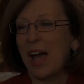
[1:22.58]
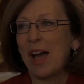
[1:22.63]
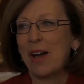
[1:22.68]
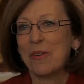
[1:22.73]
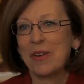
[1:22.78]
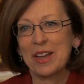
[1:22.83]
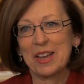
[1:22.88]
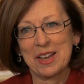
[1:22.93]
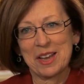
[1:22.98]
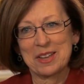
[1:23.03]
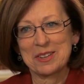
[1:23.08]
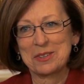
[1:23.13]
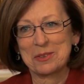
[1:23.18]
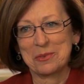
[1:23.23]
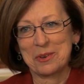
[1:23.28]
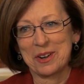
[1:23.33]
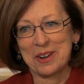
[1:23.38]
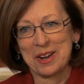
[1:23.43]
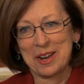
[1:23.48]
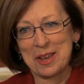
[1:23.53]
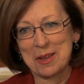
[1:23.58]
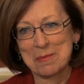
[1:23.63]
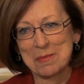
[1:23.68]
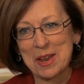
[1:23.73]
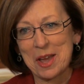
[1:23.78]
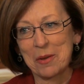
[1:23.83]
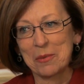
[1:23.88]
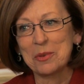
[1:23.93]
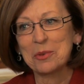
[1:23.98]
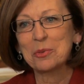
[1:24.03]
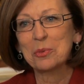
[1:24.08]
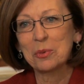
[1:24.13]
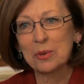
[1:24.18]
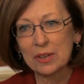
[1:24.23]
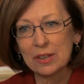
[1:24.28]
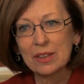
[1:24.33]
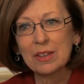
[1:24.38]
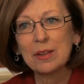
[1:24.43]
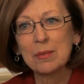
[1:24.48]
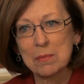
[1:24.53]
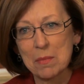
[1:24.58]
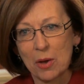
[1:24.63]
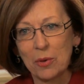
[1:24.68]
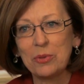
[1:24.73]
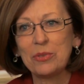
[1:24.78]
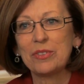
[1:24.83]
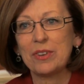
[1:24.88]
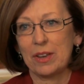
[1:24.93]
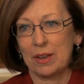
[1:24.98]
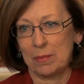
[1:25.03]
How I got to where I am now was really most